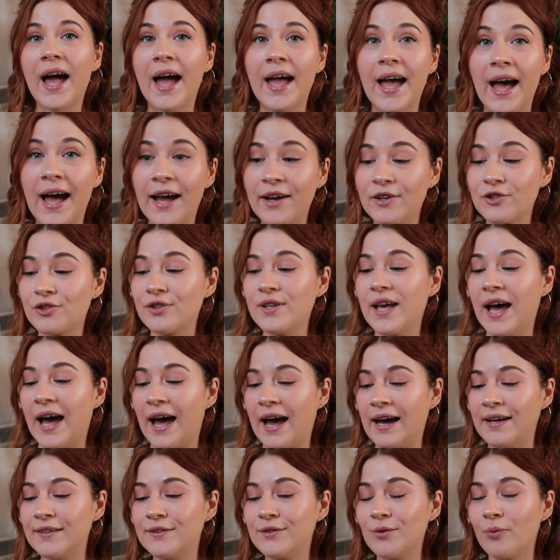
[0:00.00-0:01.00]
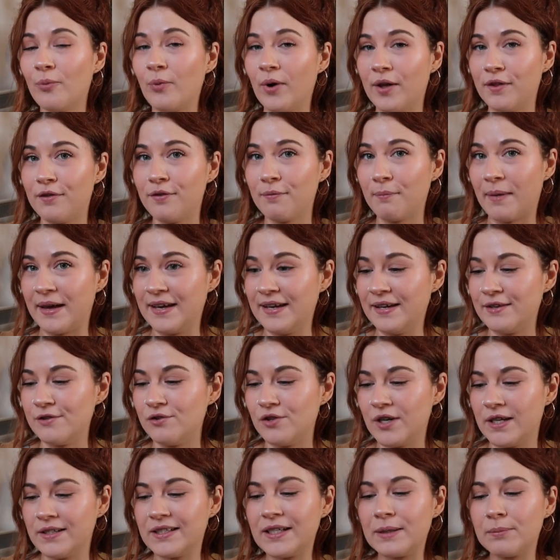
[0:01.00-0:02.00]
I actually had with my
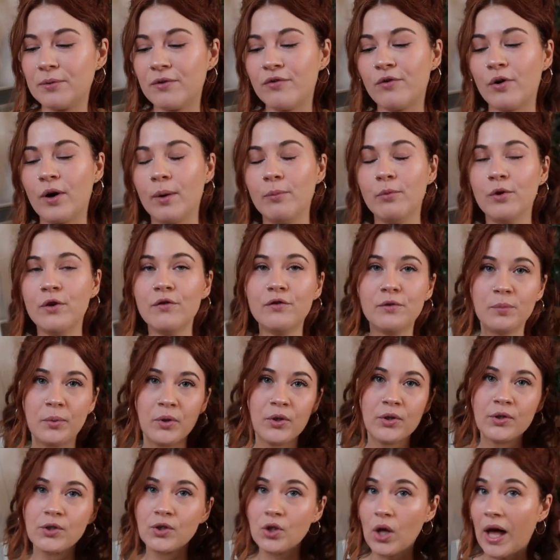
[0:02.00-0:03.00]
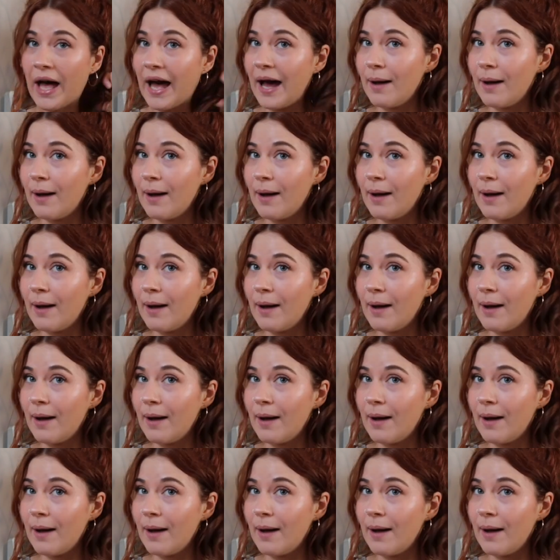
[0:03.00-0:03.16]
hairdresser before I moved because